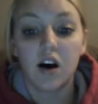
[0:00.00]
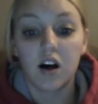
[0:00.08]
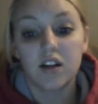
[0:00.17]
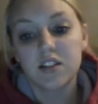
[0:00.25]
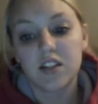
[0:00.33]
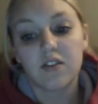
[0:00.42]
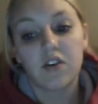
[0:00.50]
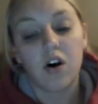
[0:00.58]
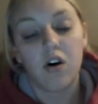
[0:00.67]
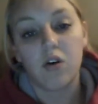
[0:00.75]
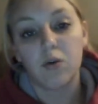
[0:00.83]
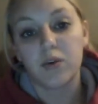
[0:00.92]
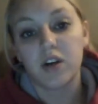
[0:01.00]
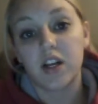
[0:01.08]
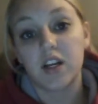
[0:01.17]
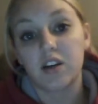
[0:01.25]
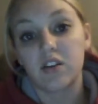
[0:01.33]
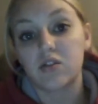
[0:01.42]
unsafe at home or in
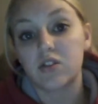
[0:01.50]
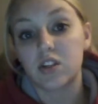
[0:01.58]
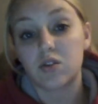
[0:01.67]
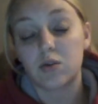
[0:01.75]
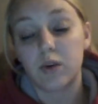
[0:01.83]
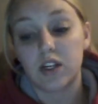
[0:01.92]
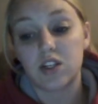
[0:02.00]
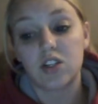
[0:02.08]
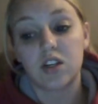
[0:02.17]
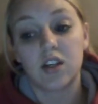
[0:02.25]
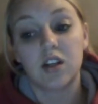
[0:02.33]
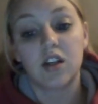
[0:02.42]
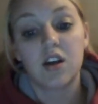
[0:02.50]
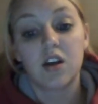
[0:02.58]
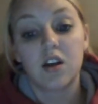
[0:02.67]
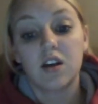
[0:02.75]
any other situation,